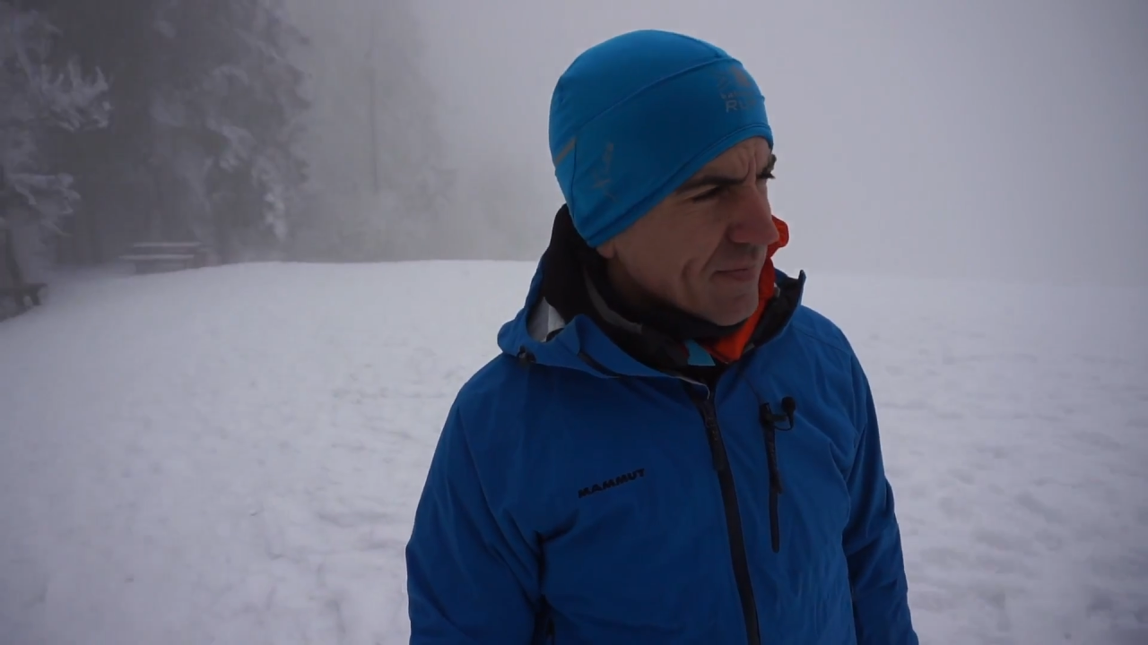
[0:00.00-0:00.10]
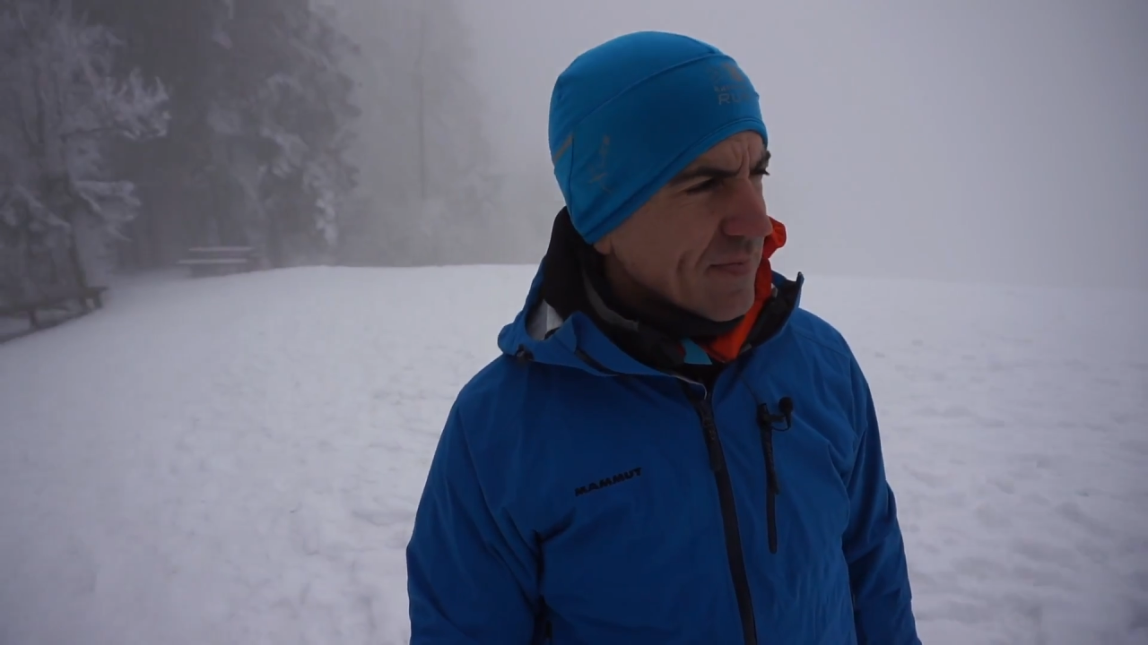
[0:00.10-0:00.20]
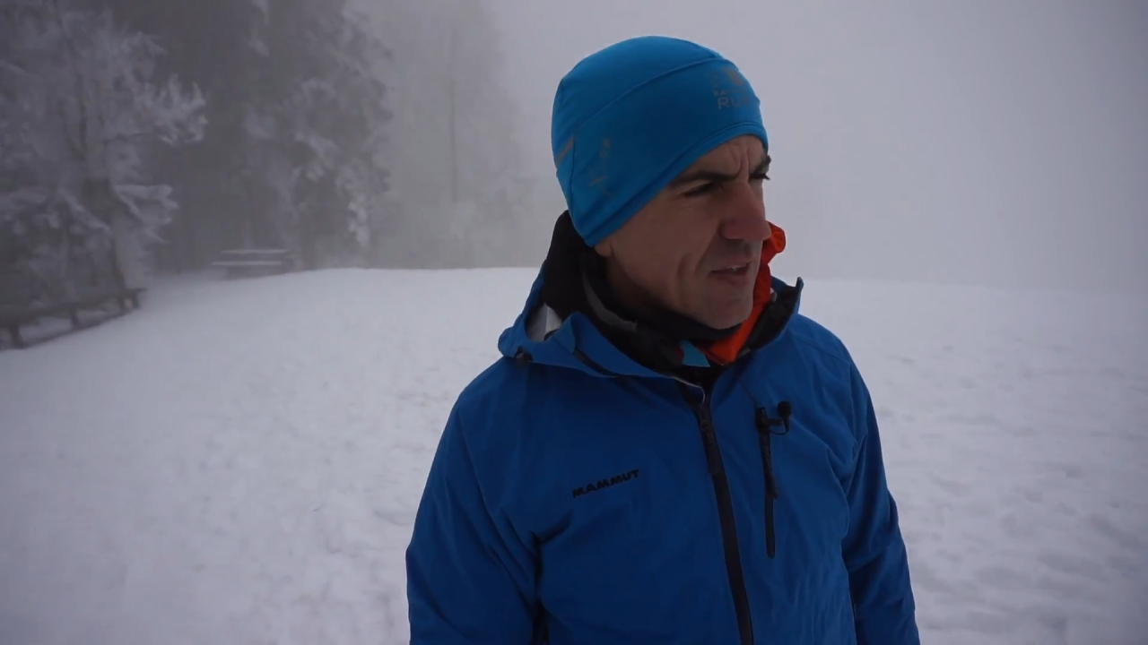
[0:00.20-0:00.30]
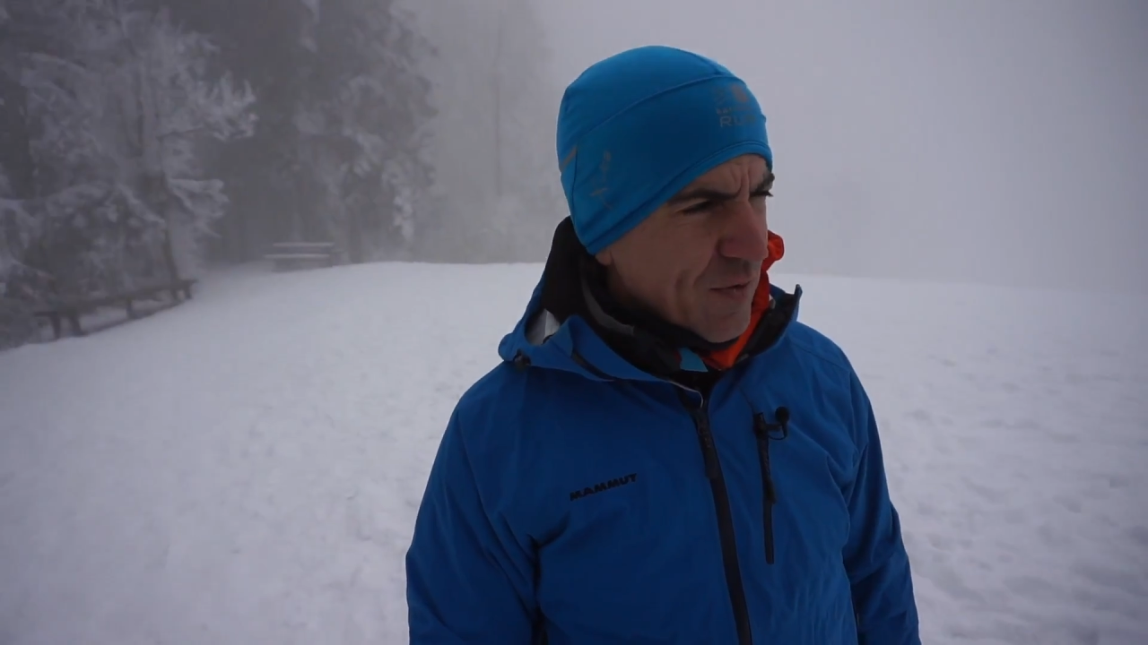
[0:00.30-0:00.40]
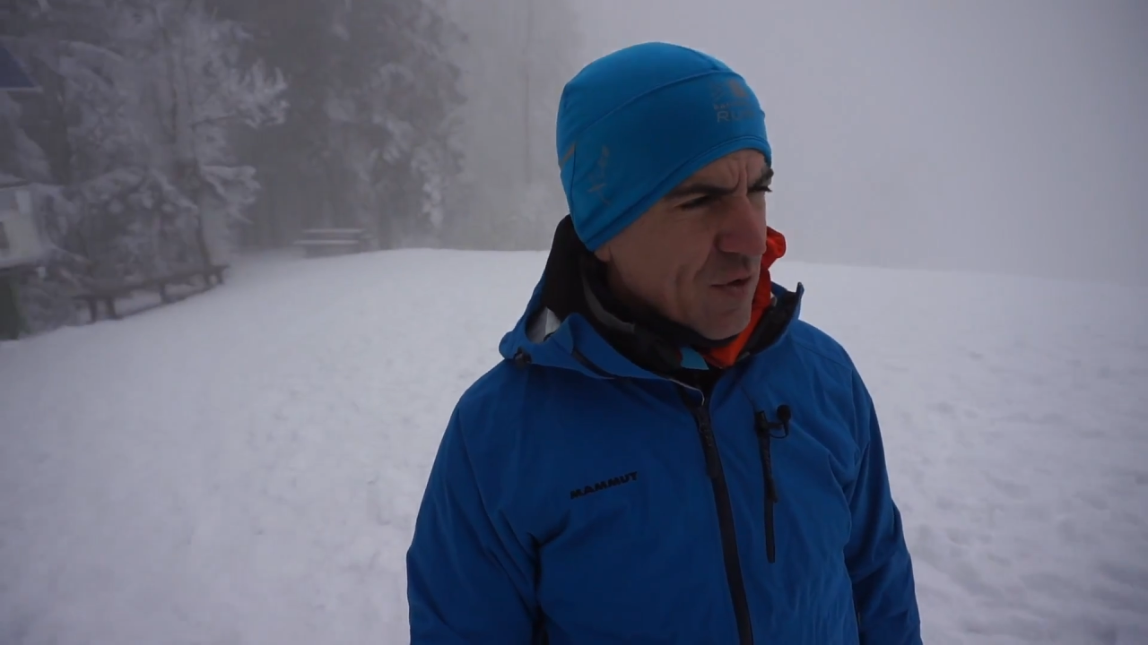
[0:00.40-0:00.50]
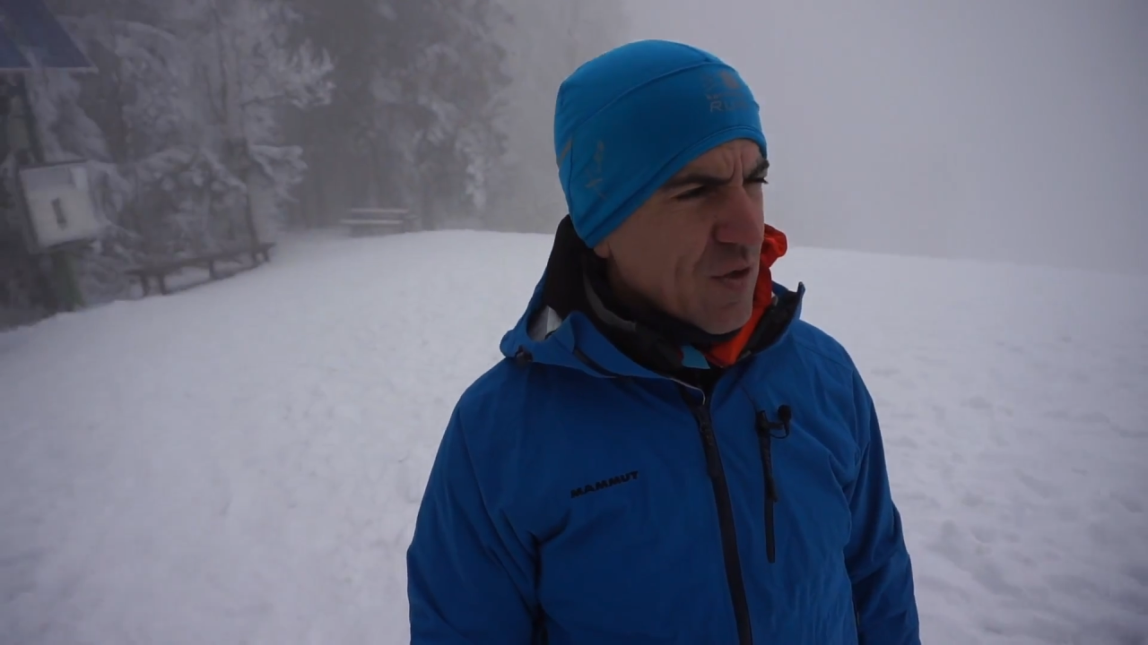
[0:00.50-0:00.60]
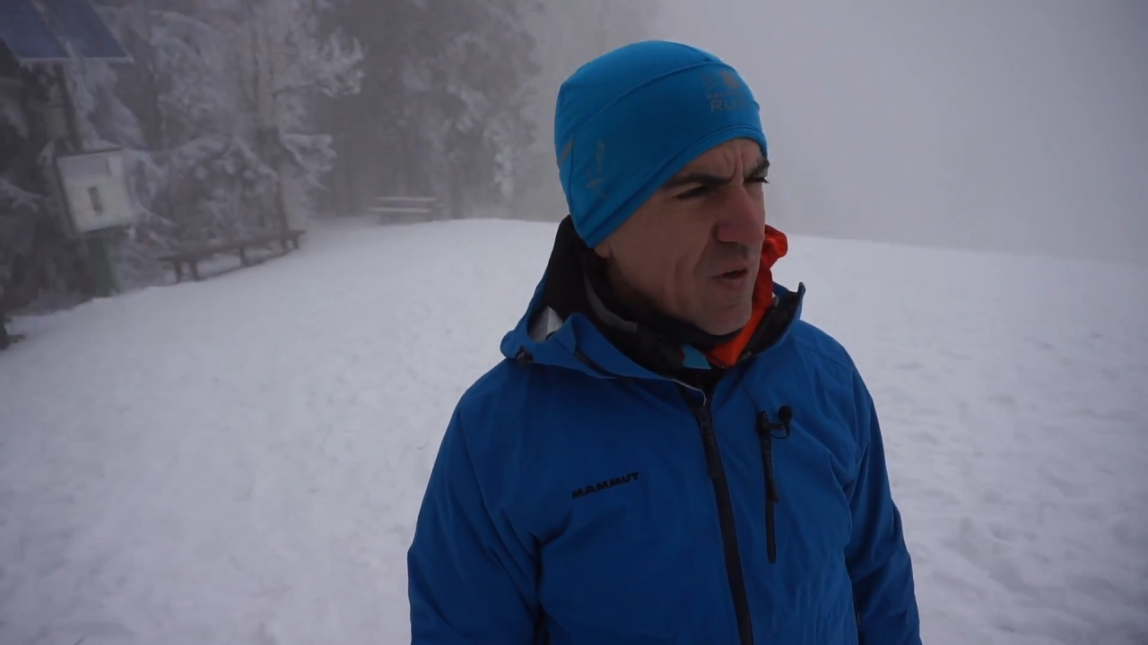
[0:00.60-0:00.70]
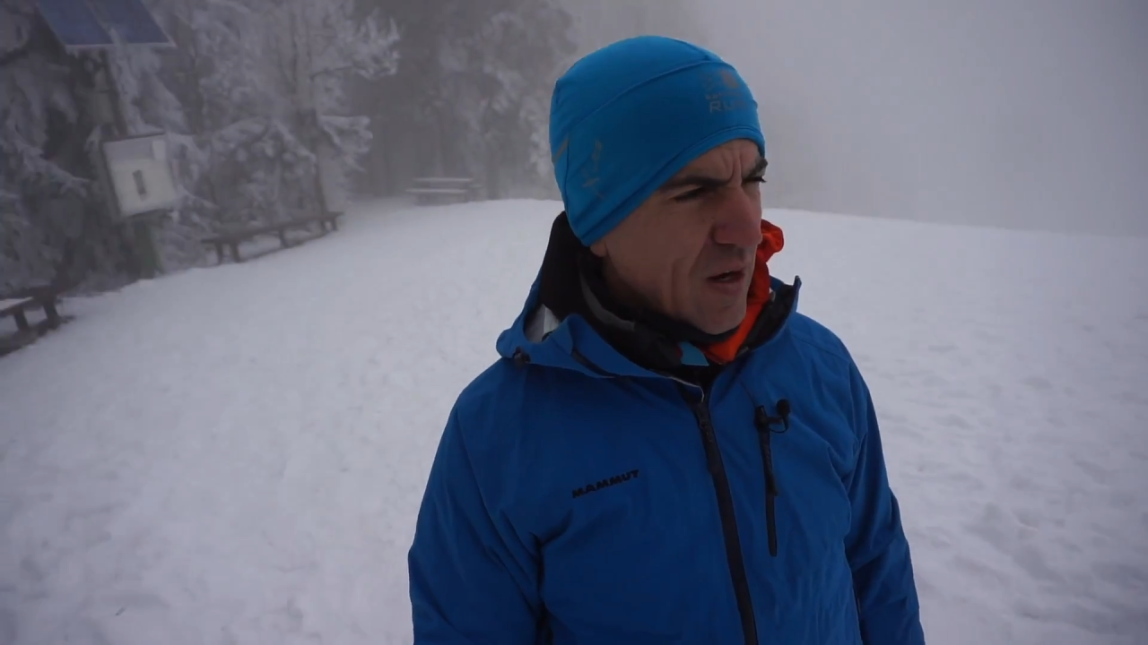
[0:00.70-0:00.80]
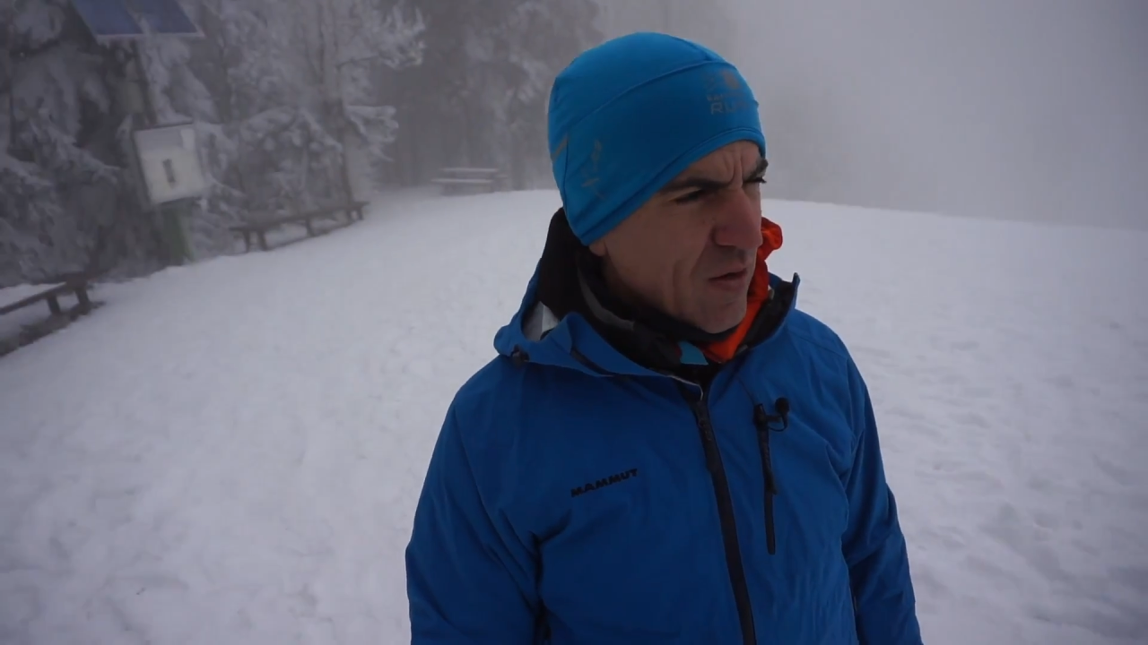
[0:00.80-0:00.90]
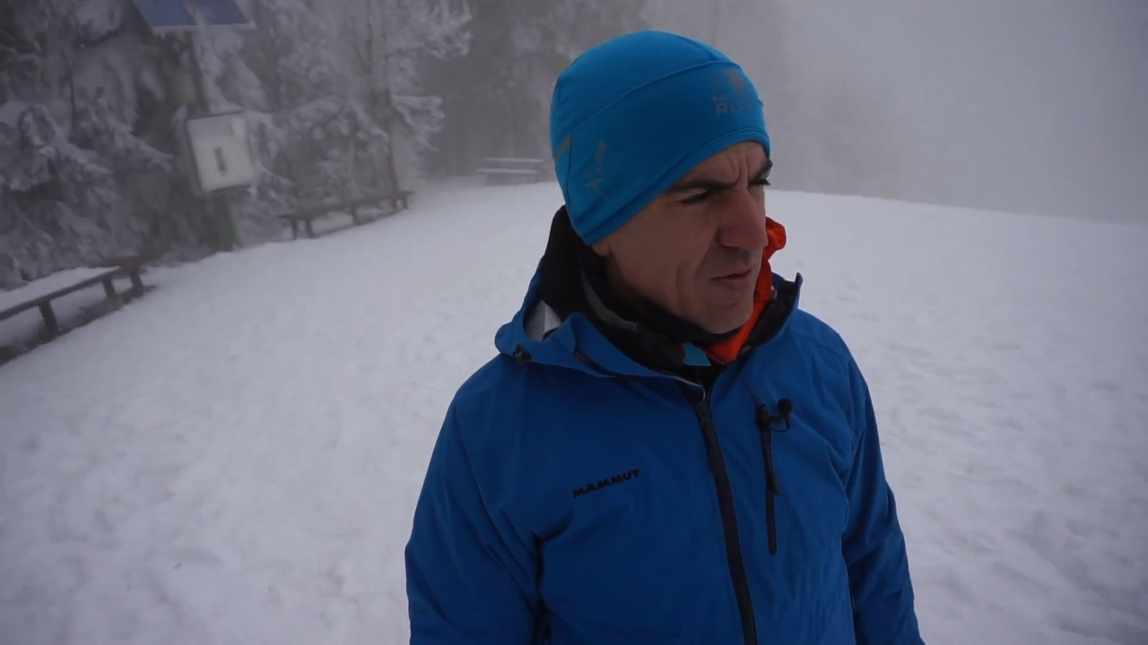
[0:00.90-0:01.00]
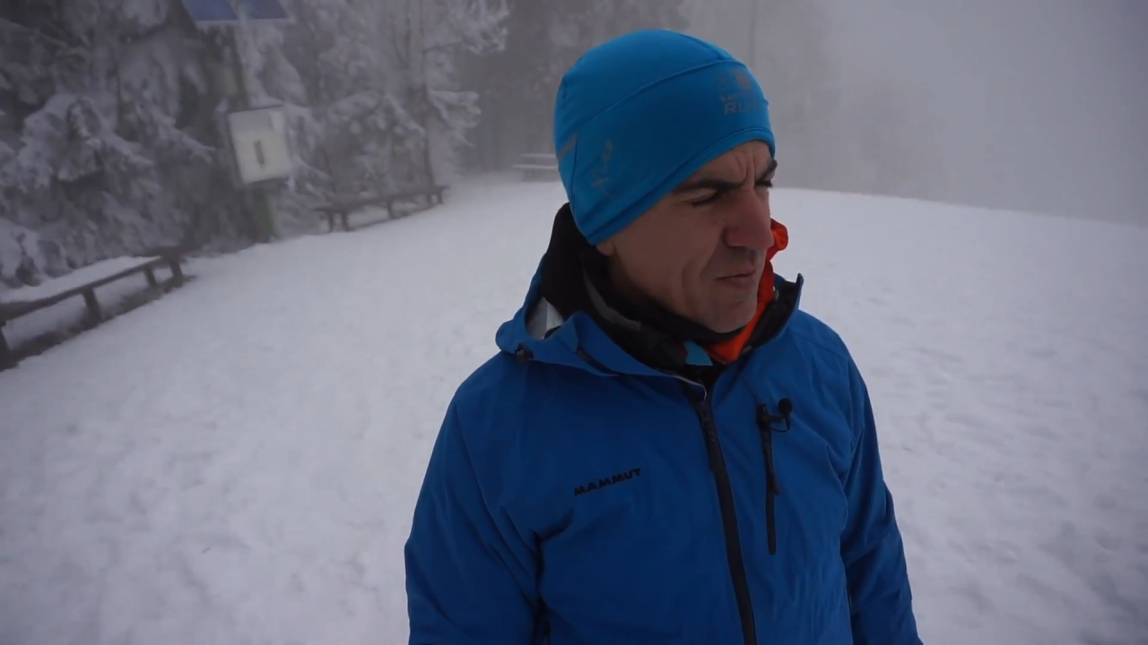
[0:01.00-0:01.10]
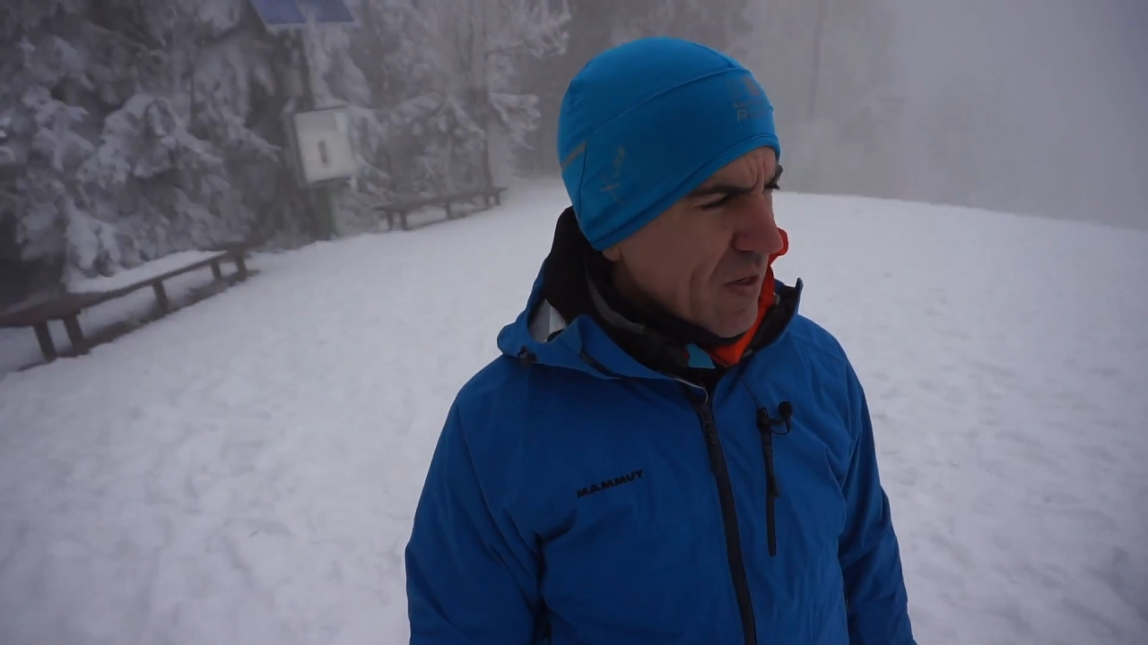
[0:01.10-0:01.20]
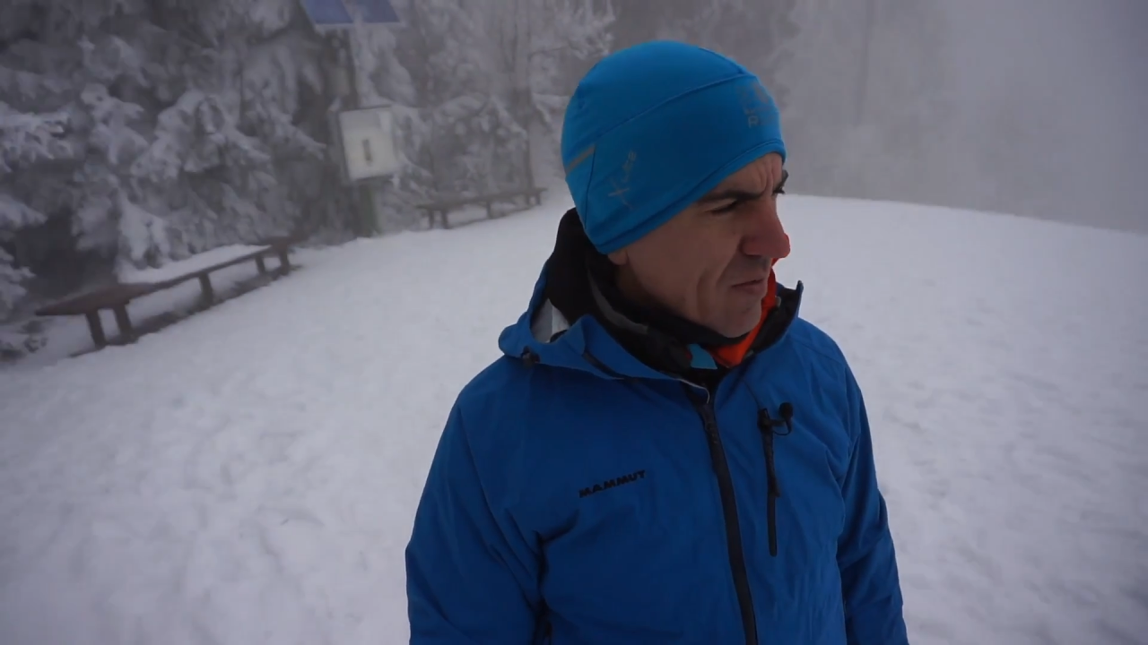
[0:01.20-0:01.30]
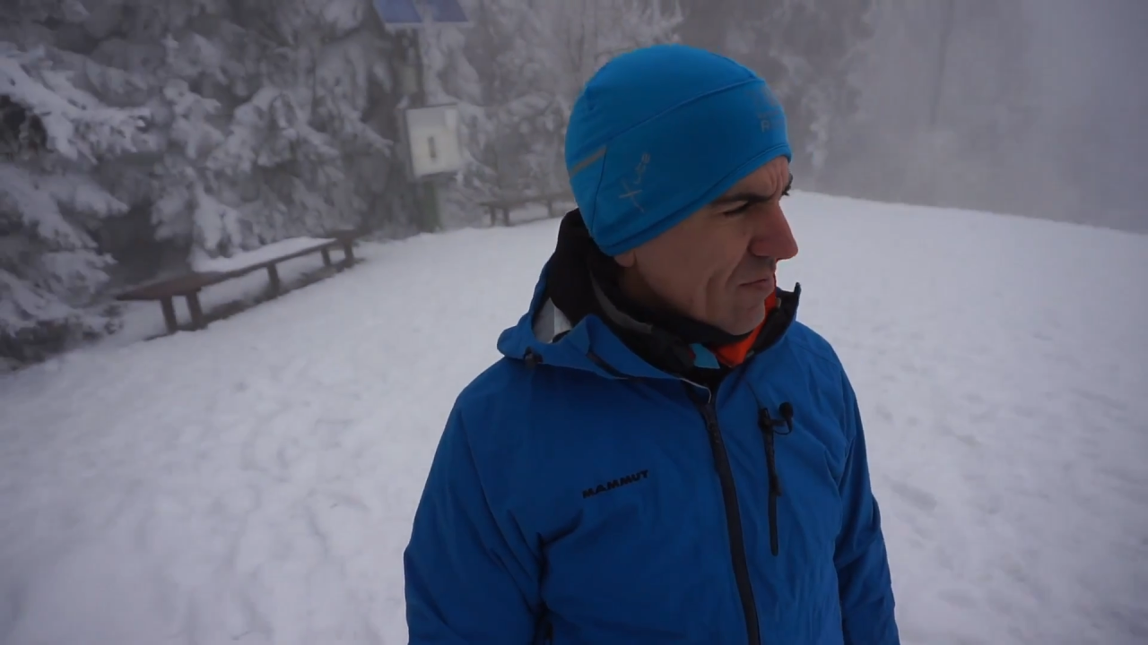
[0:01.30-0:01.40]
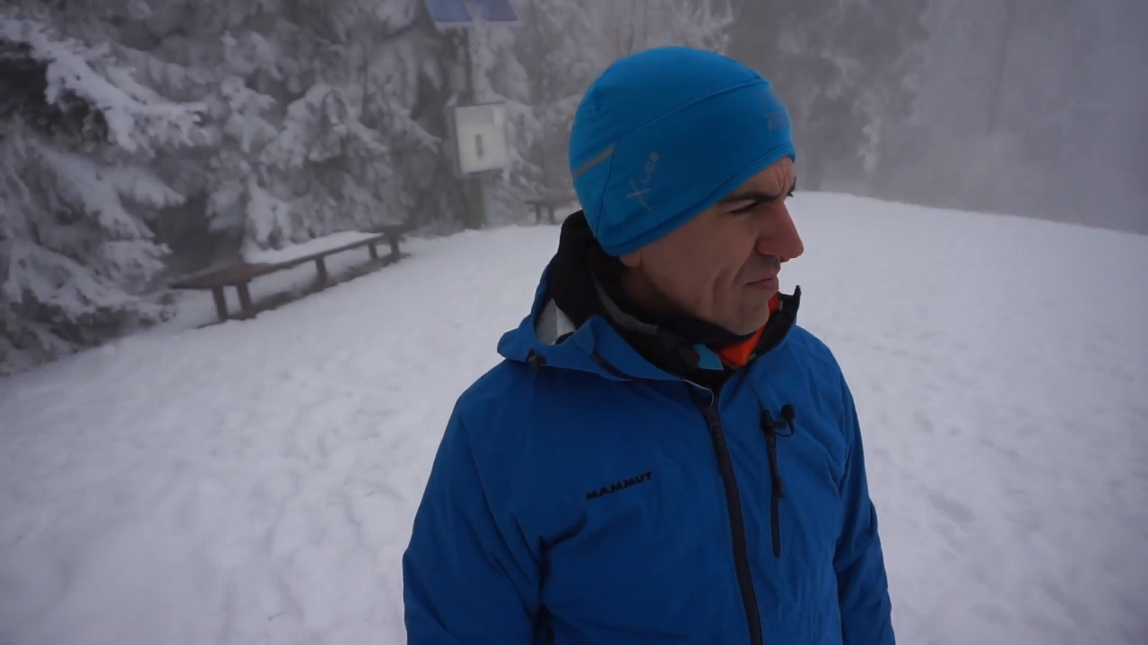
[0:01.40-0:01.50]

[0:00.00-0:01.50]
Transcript: not for 2 hours but